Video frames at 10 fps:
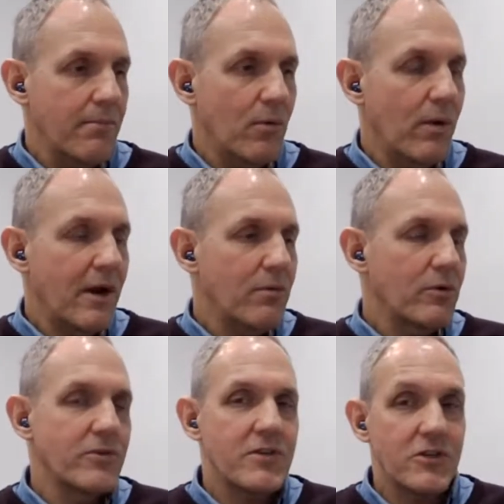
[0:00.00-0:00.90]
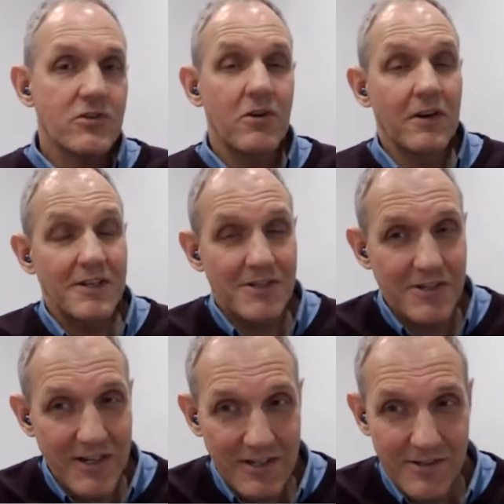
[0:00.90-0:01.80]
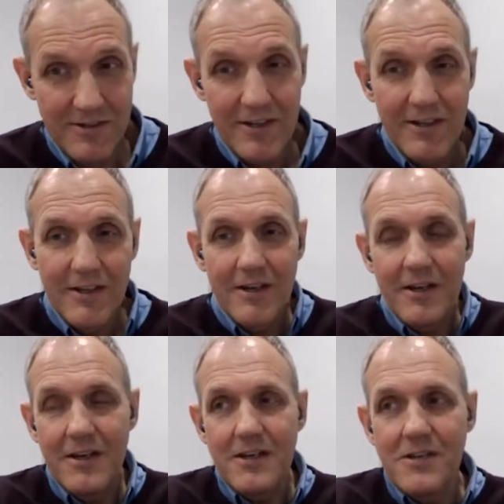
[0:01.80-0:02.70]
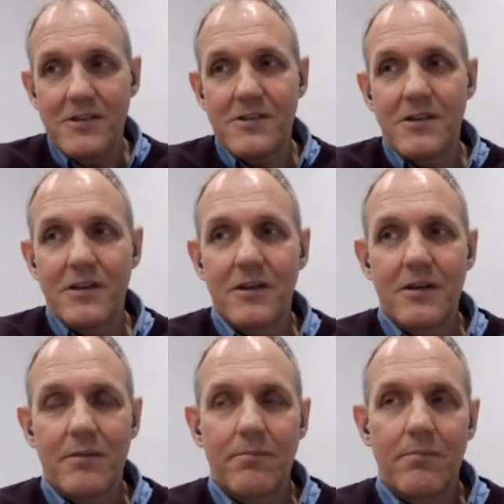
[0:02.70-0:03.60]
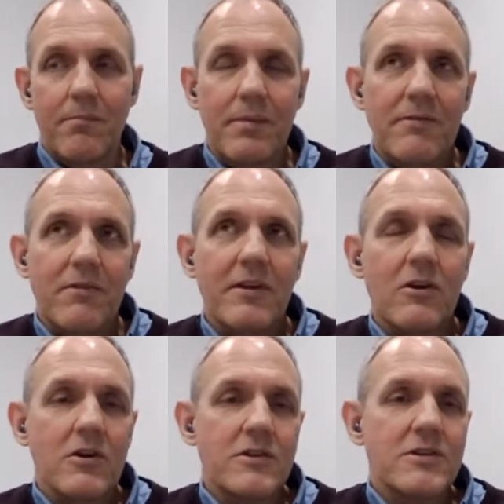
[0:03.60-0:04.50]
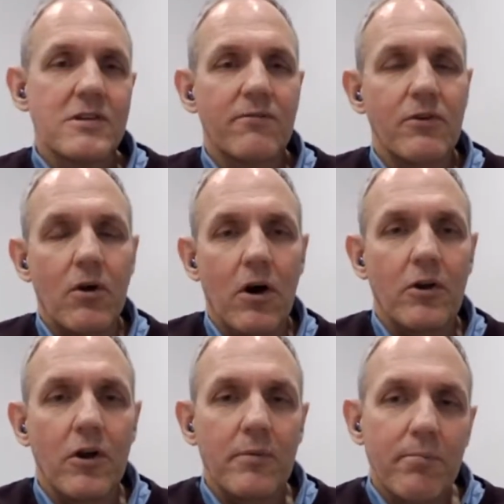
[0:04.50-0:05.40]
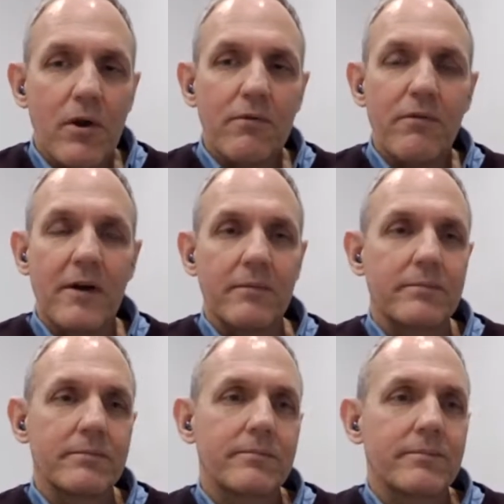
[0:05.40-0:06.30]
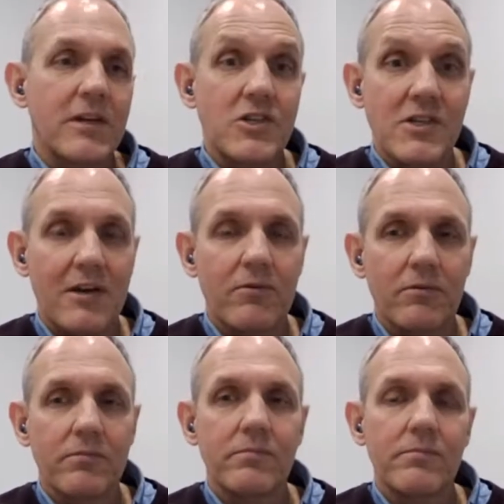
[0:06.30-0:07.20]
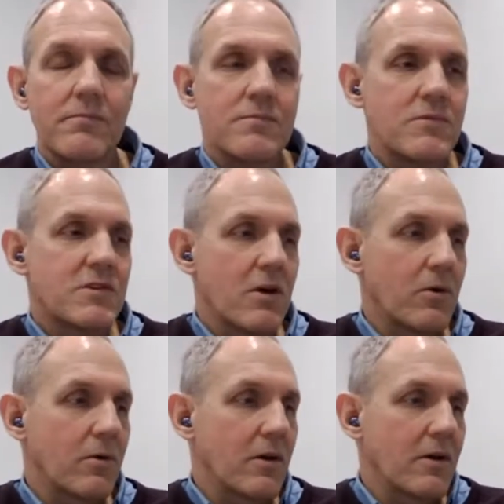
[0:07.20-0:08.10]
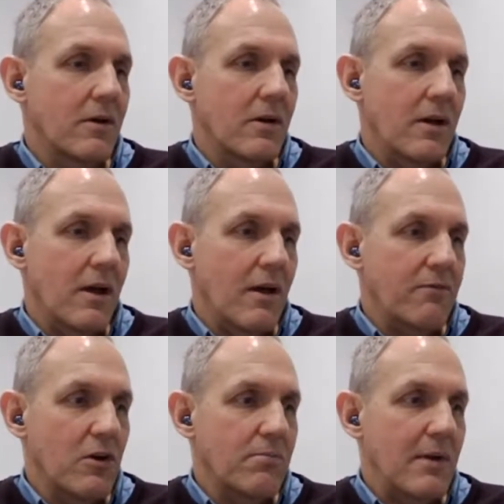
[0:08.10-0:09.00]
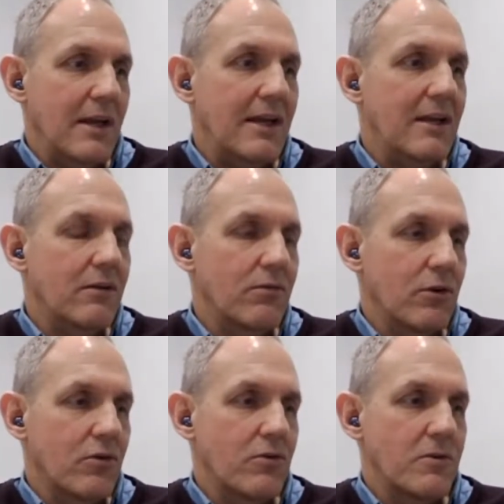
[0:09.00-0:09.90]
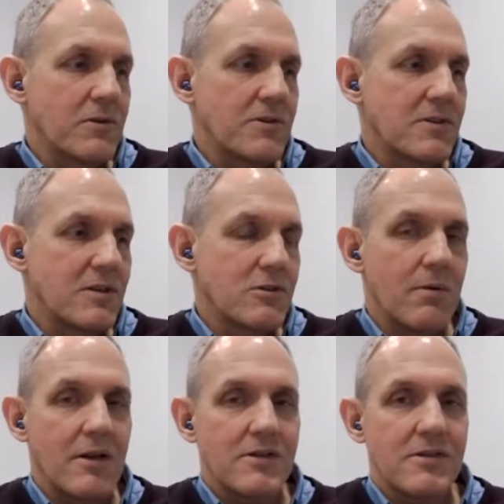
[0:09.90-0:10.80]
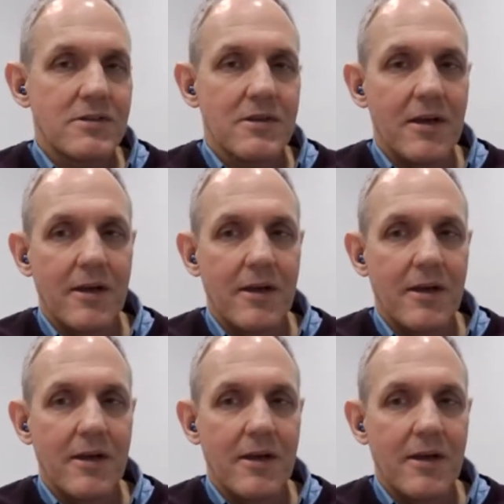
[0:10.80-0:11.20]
But what I would also strongly suggest is be very conscious of your online profile in general. So I've known many recruiters as well as